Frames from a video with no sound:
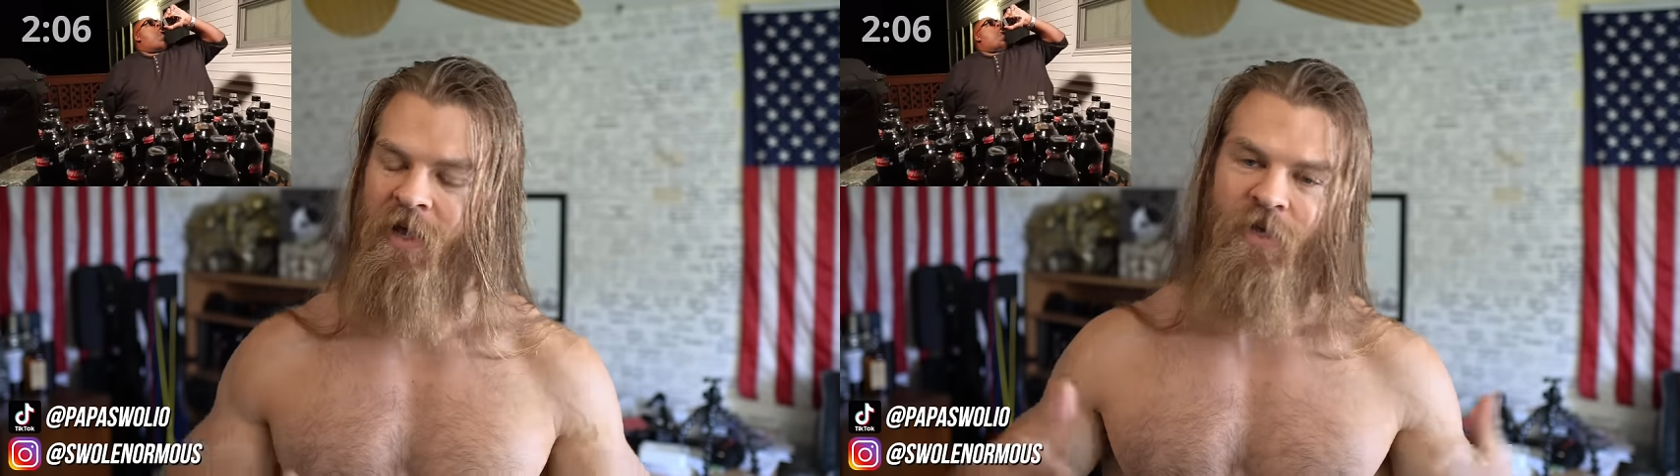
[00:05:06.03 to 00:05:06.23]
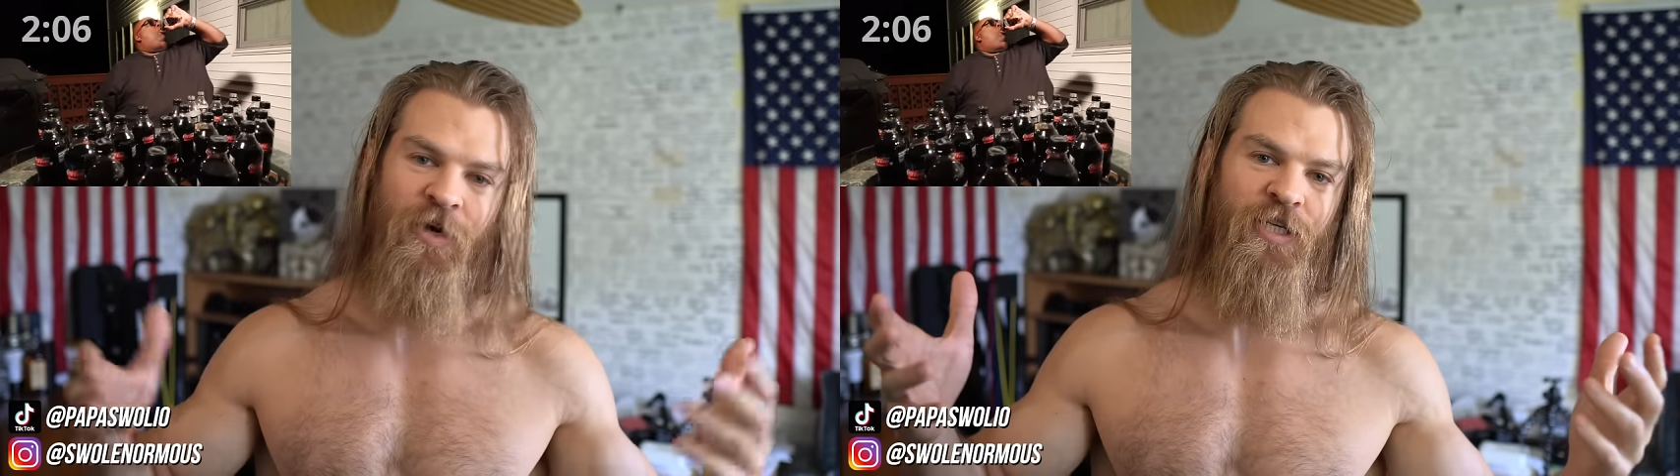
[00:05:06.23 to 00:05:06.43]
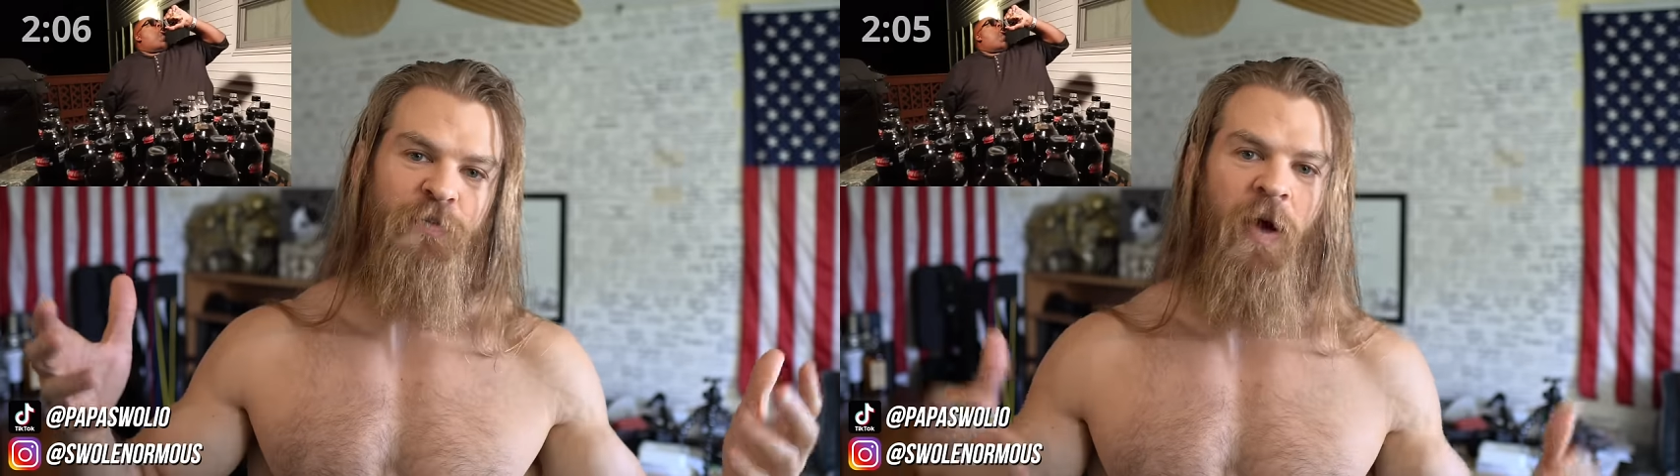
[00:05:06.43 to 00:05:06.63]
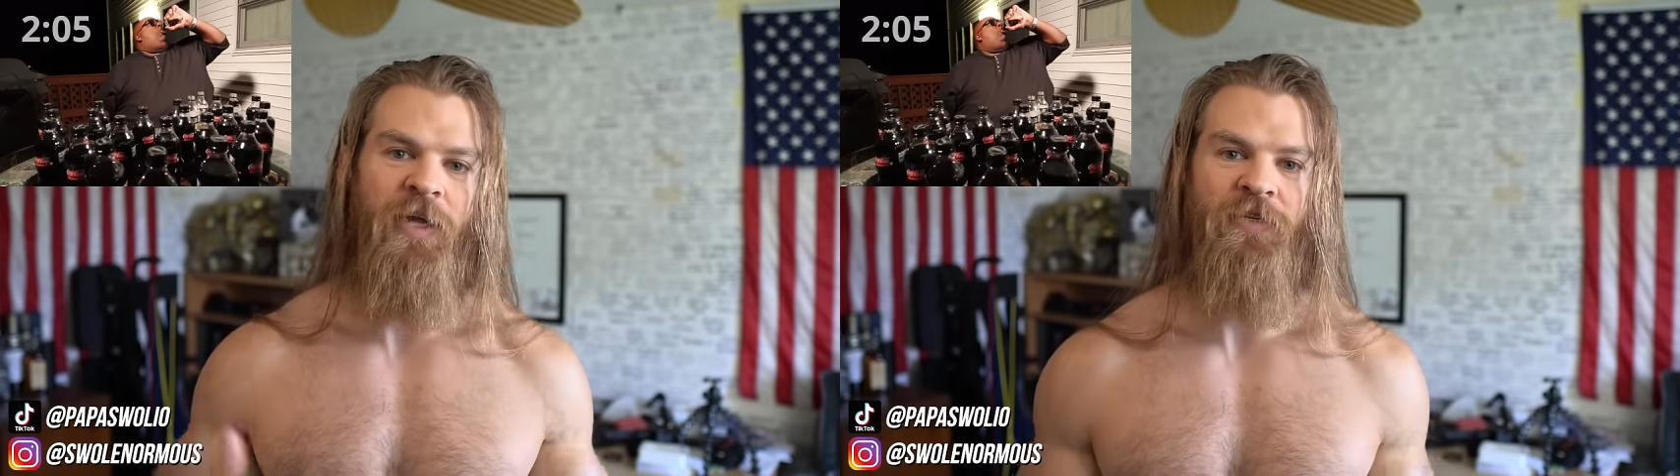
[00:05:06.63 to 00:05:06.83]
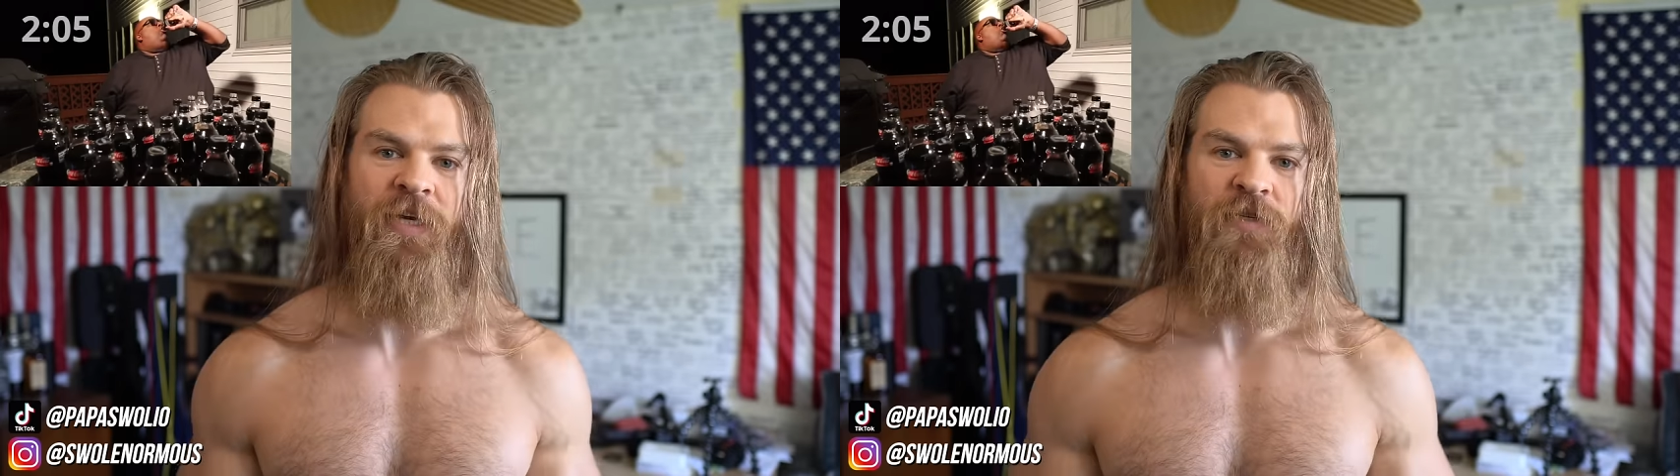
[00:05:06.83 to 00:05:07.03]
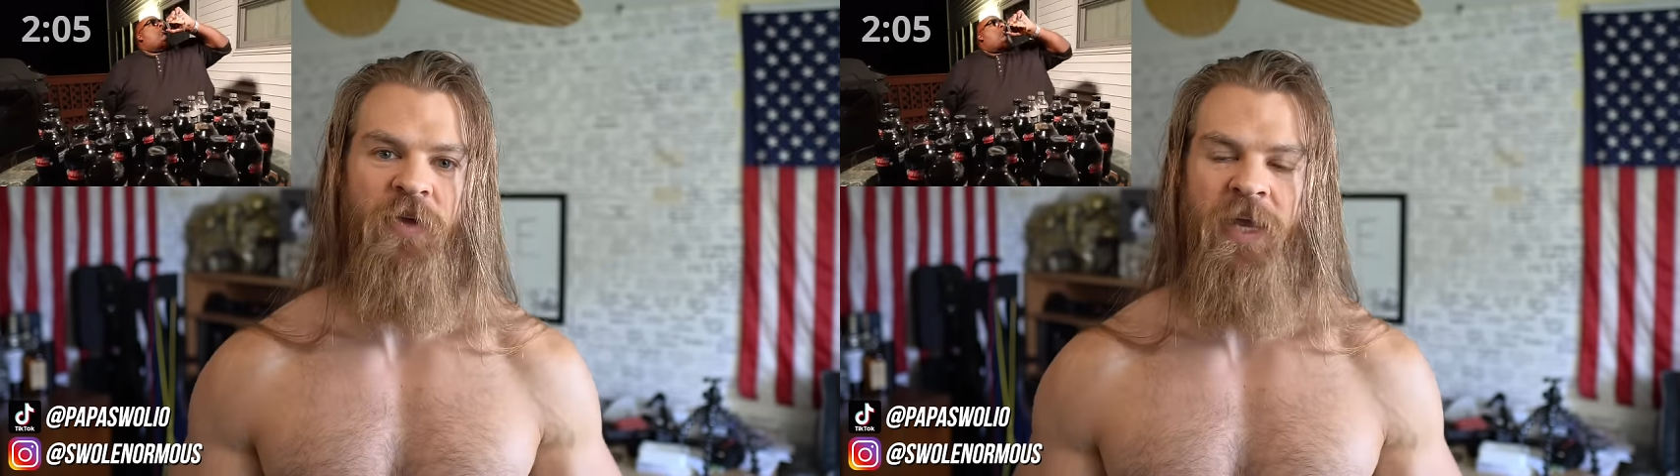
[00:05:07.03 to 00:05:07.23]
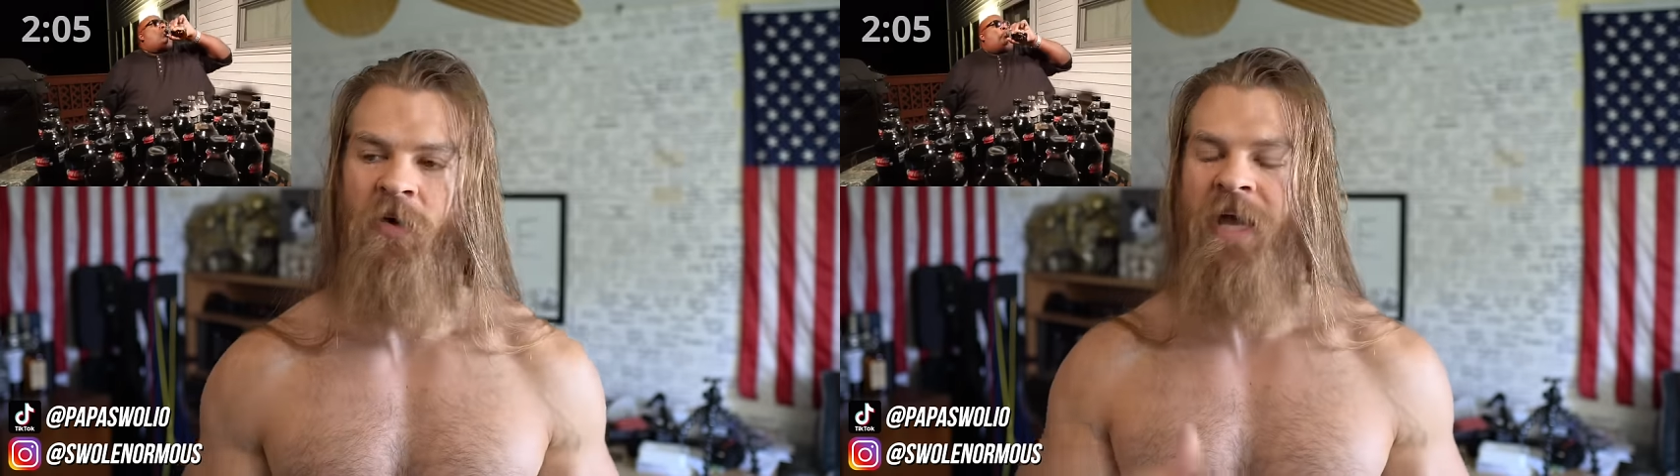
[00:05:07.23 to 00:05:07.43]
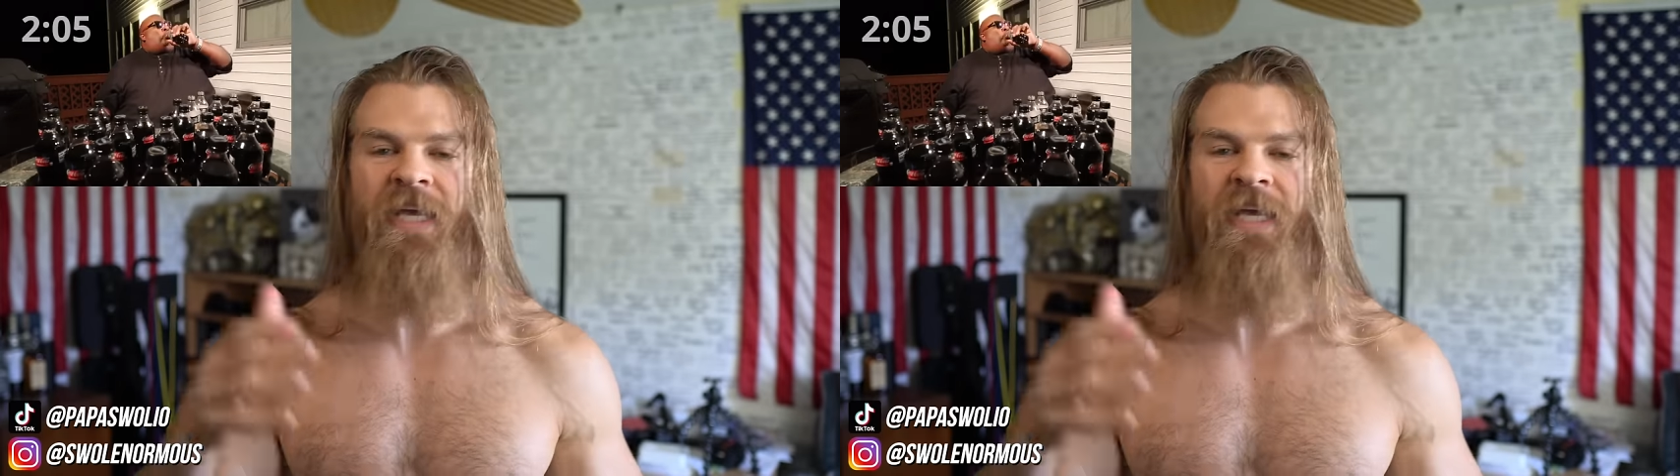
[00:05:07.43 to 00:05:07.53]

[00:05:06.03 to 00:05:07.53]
You're gonna sponsor his video?